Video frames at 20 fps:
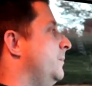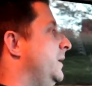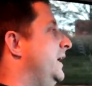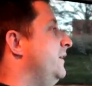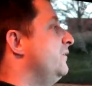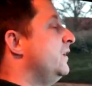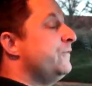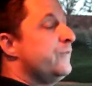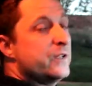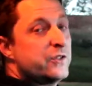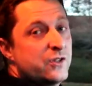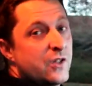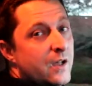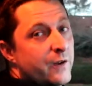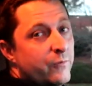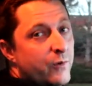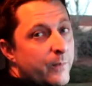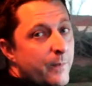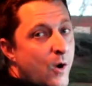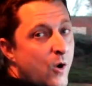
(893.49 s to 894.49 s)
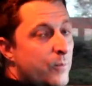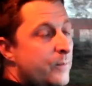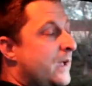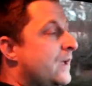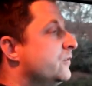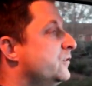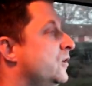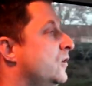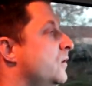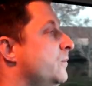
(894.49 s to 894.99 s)
Even if it's not a remote
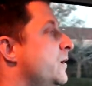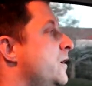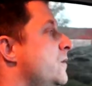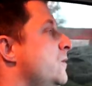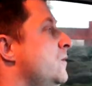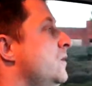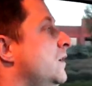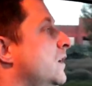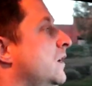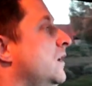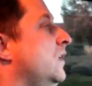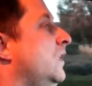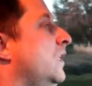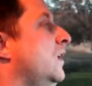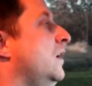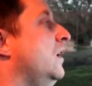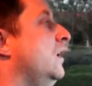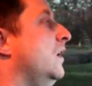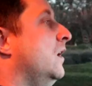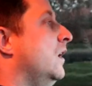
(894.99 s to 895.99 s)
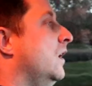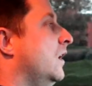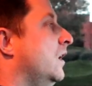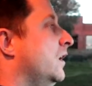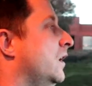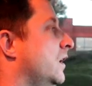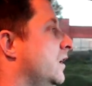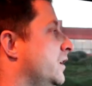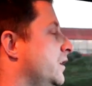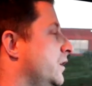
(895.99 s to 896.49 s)
mount turbo,
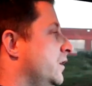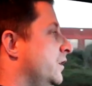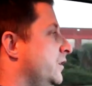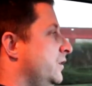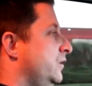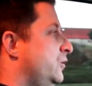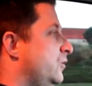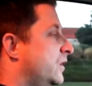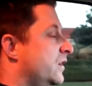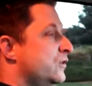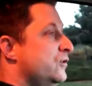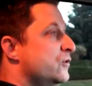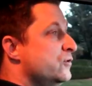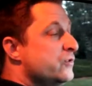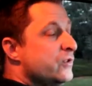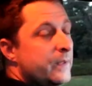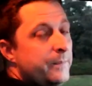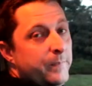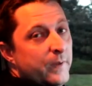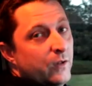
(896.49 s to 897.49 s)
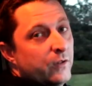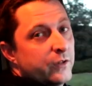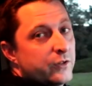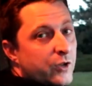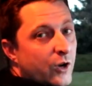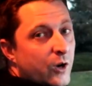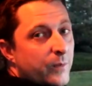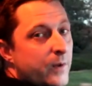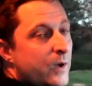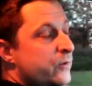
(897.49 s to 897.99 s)
you can usually build a
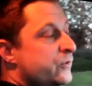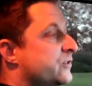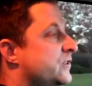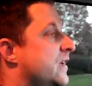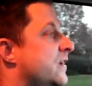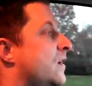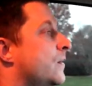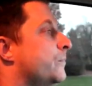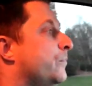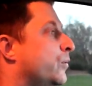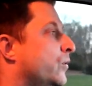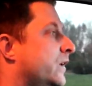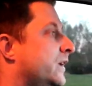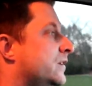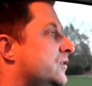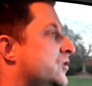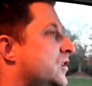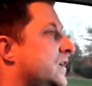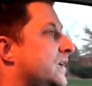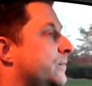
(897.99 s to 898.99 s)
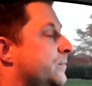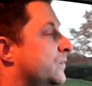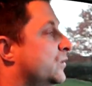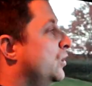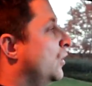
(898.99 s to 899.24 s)
turbo setup pretty cheap.